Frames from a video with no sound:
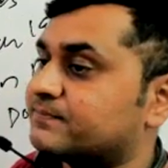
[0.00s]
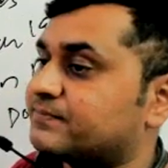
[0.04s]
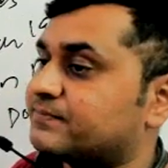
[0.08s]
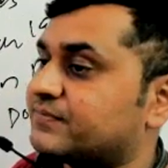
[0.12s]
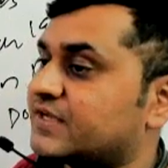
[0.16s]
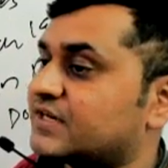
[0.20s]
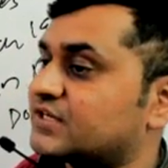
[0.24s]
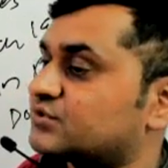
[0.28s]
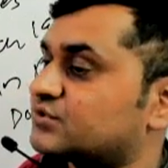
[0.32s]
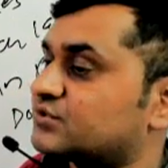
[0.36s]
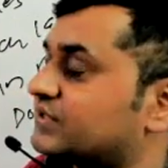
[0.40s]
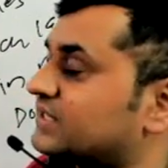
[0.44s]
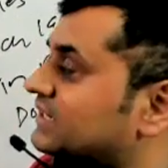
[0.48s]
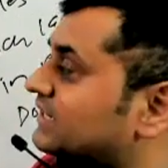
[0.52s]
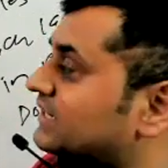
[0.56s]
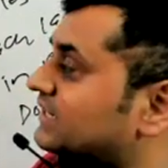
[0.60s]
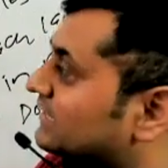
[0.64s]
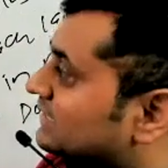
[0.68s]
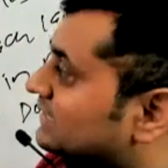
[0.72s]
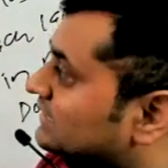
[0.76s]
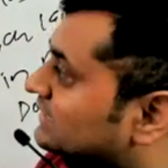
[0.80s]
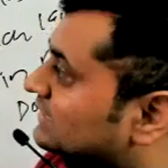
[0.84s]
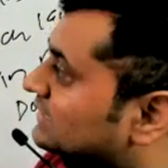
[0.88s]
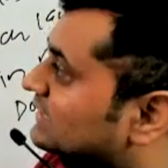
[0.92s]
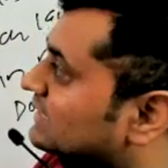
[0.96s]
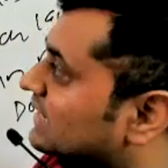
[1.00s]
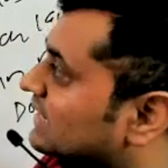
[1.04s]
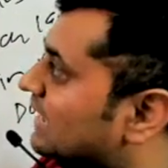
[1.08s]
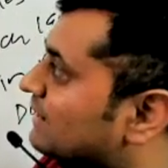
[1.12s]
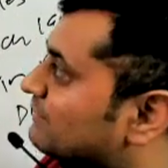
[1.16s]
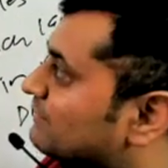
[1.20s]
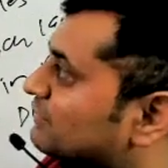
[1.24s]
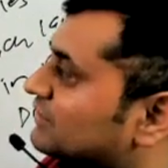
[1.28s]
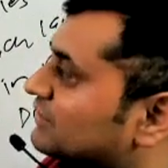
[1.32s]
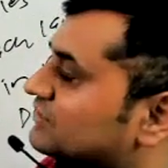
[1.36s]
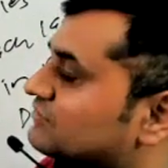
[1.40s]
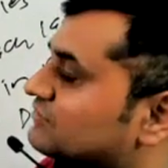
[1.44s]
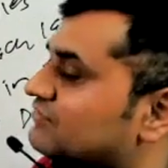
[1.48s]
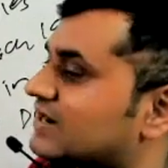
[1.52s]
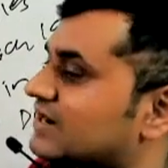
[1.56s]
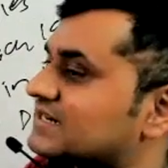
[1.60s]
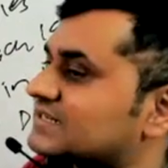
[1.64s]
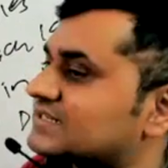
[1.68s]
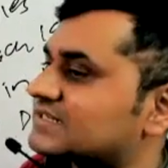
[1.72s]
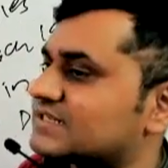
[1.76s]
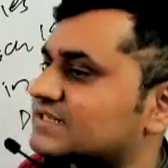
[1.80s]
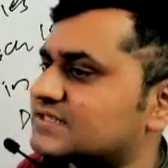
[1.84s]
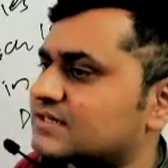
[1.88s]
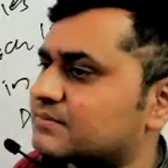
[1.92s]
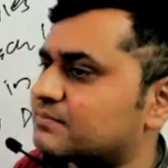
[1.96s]
That's why grammar
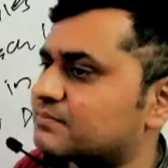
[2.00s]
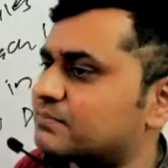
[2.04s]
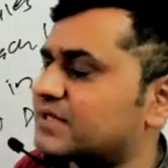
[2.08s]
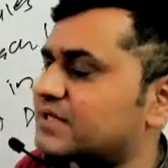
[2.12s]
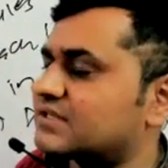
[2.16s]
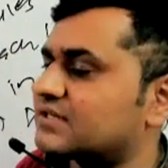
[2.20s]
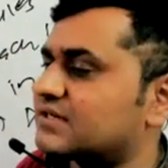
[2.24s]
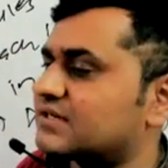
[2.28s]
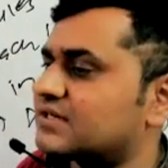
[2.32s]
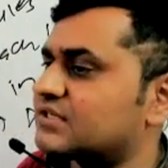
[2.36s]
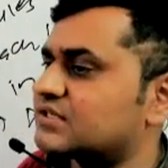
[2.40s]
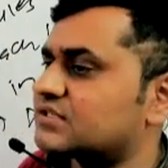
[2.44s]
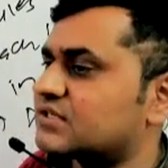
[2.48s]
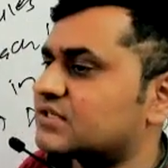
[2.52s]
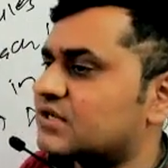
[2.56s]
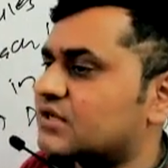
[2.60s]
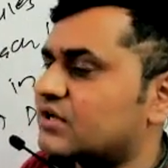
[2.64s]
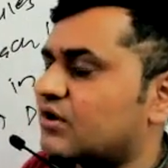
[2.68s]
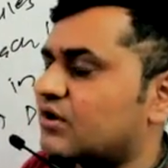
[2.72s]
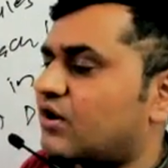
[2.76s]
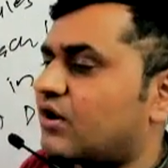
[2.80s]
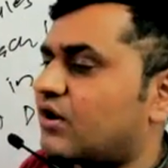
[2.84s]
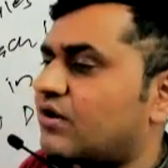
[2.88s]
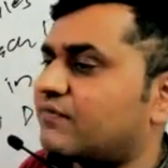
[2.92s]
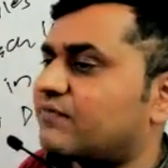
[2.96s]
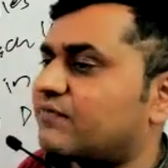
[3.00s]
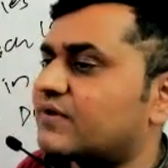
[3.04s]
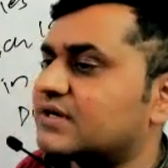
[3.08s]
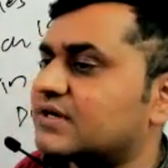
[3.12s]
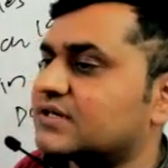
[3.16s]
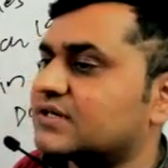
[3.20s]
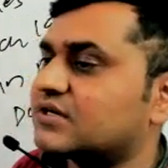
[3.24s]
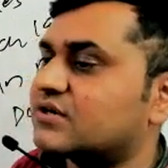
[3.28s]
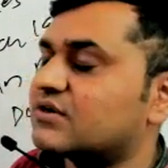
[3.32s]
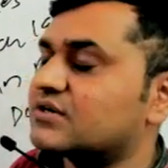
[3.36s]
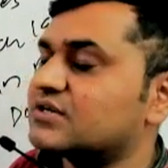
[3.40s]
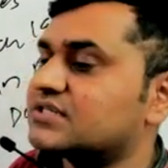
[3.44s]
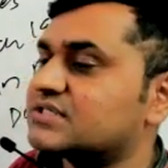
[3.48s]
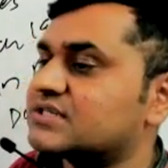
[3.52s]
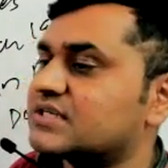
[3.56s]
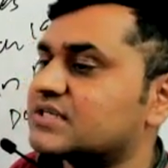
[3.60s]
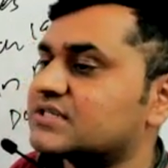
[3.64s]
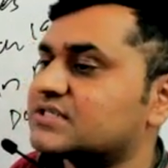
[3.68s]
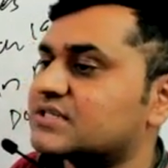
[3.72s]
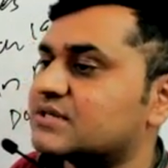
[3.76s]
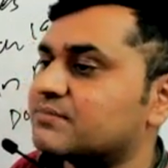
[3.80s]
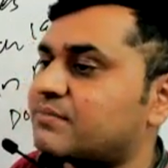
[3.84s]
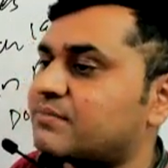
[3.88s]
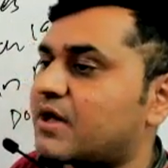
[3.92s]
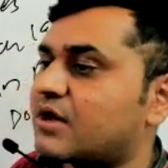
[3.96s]
translation method is often
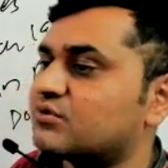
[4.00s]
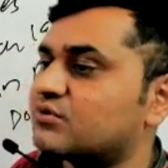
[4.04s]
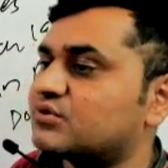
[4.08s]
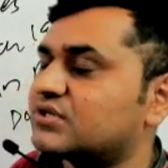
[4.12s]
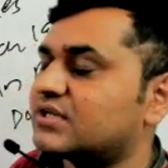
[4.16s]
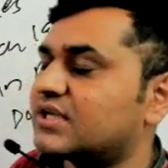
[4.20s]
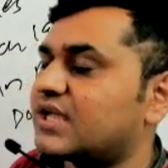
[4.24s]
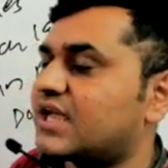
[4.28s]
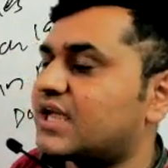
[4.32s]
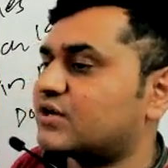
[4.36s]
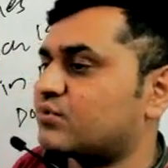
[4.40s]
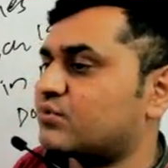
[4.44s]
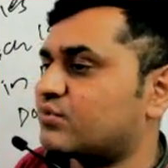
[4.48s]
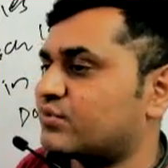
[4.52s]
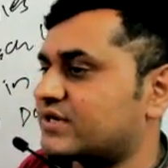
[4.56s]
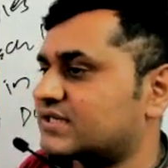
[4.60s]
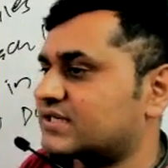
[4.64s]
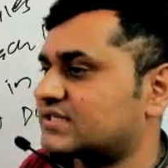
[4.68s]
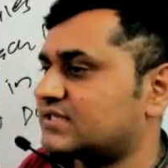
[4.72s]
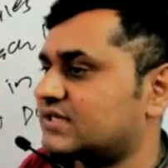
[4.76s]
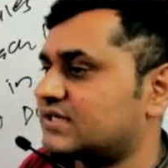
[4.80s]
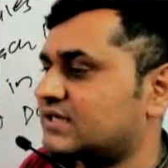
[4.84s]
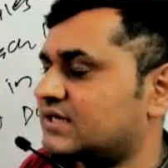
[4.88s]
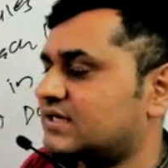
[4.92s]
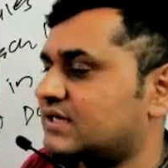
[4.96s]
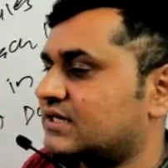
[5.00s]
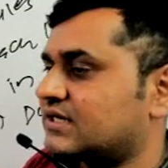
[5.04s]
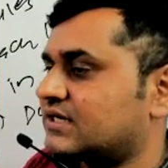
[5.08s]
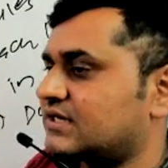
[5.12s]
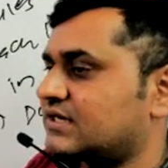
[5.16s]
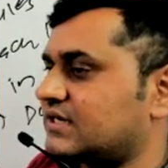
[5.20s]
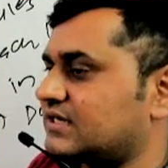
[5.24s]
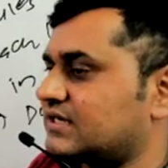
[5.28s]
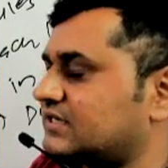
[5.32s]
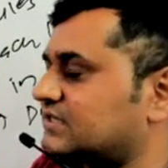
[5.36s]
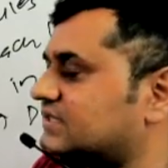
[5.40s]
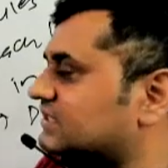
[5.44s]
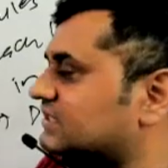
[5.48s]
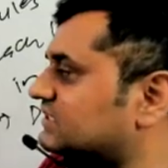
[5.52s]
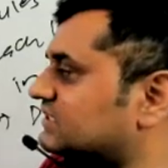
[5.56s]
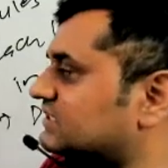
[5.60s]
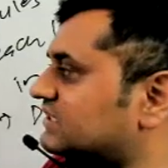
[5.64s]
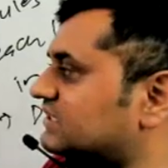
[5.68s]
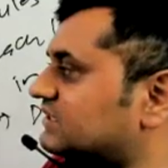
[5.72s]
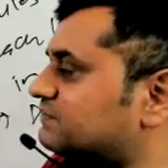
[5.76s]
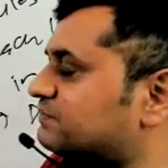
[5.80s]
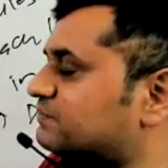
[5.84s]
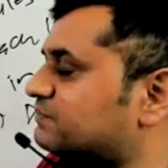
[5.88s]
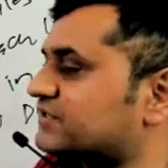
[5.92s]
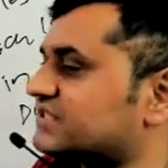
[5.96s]
conscious about accuracy. It
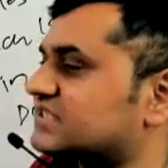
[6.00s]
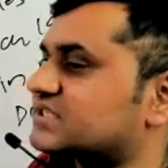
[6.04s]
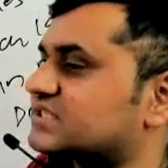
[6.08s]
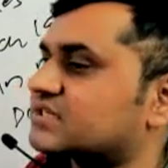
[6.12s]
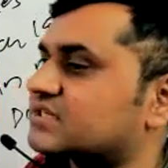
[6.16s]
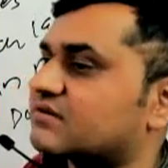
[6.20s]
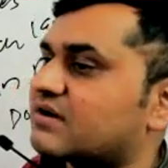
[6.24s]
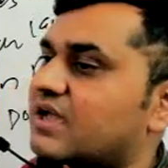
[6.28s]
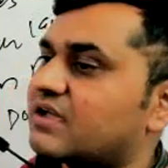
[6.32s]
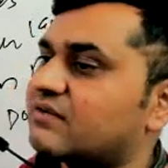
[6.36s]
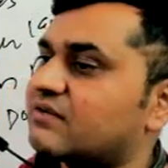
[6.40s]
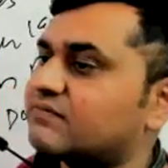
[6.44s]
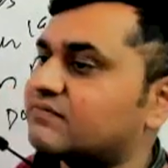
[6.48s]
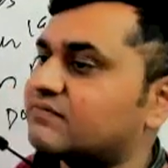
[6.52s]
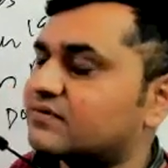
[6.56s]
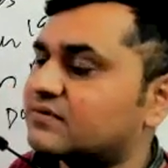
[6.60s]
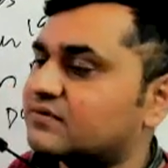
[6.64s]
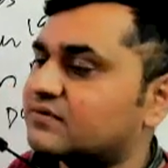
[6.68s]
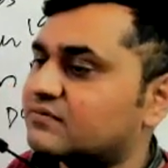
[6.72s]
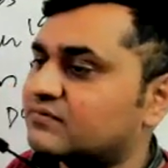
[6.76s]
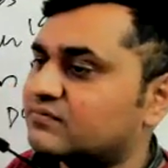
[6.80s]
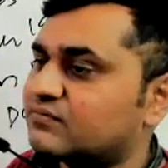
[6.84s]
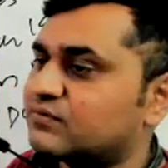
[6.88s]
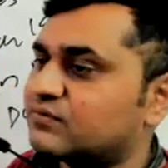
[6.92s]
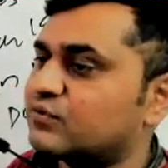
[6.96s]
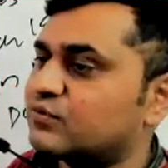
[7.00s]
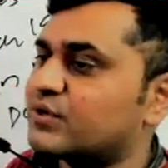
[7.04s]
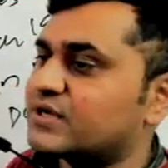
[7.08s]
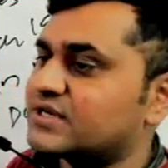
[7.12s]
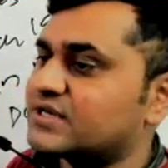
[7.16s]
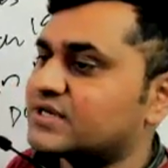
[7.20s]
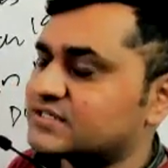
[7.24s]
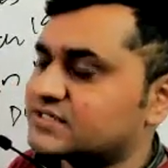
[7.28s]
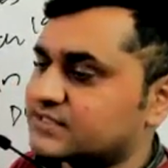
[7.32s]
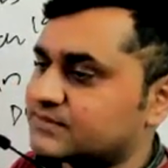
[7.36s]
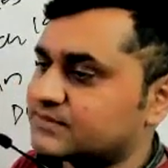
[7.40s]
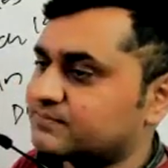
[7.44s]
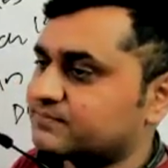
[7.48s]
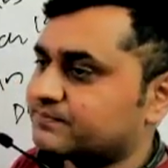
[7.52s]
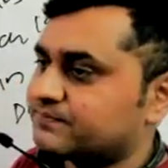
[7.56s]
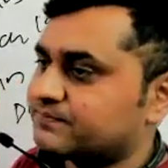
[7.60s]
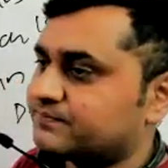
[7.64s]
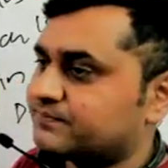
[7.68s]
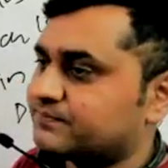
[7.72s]
doesn't prescribe fluency.